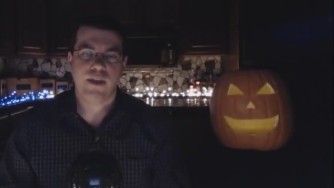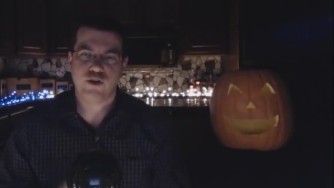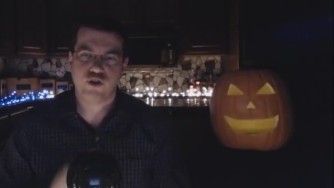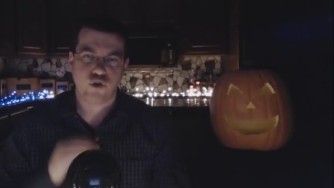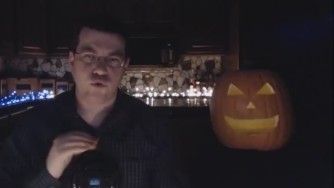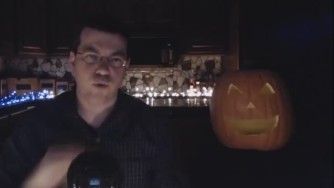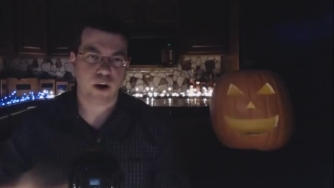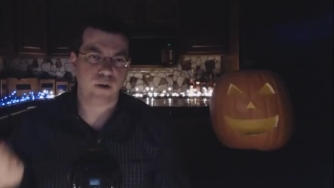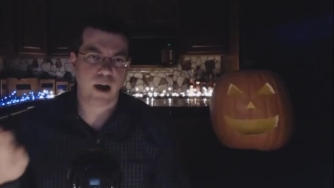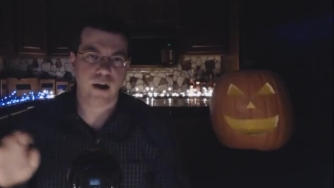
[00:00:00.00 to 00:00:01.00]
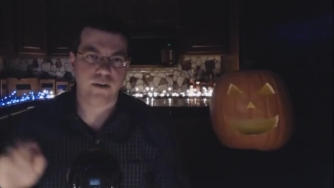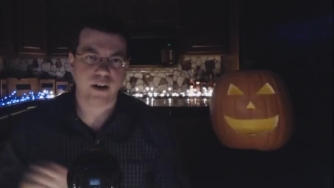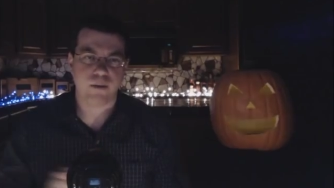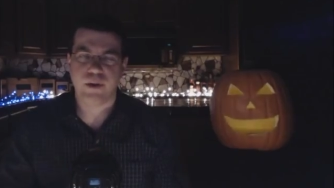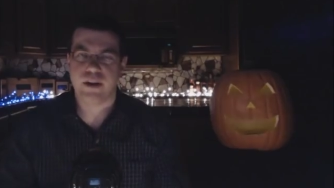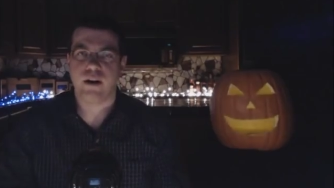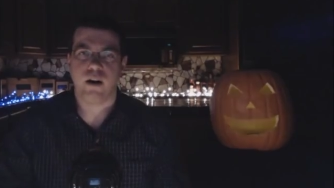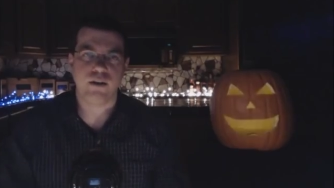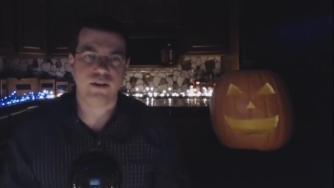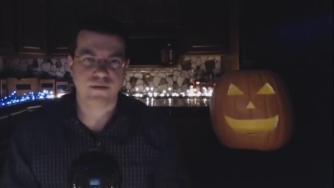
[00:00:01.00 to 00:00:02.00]
and then turn right around and complain
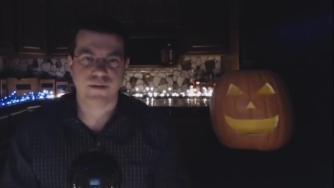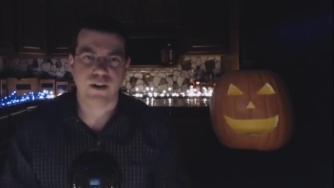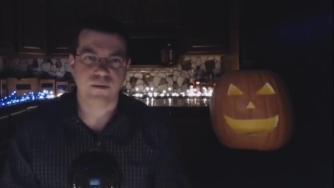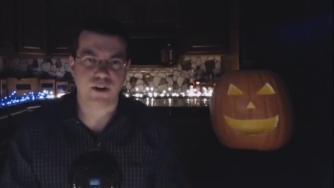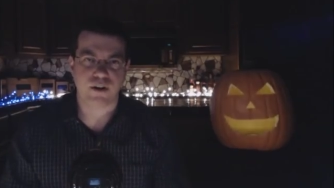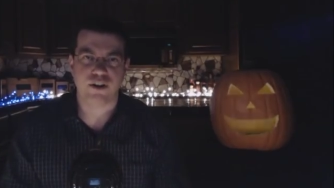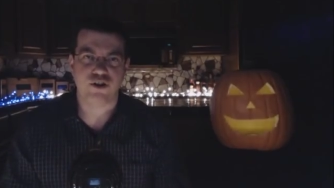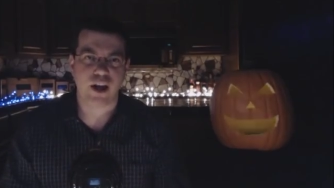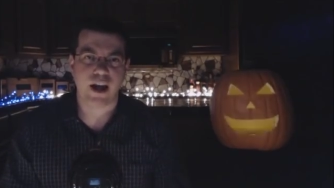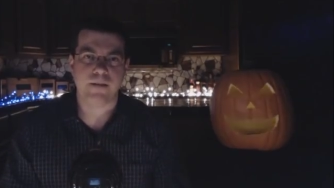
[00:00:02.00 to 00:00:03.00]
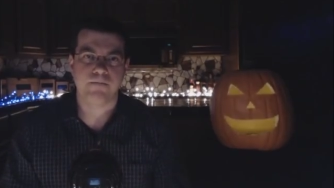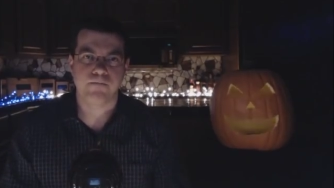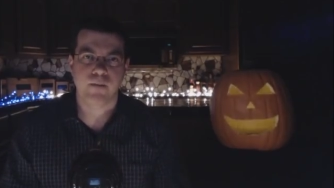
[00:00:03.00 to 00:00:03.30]
that all these films are cliched.